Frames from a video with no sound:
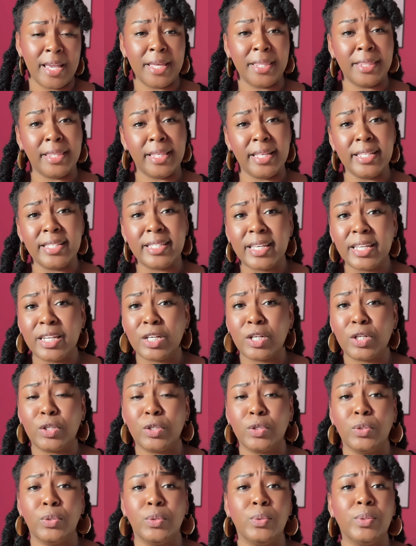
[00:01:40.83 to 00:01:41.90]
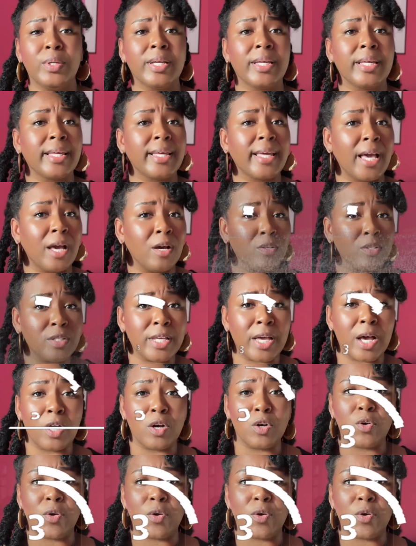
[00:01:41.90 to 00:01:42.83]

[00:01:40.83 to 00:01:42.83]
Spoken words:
These can include countdown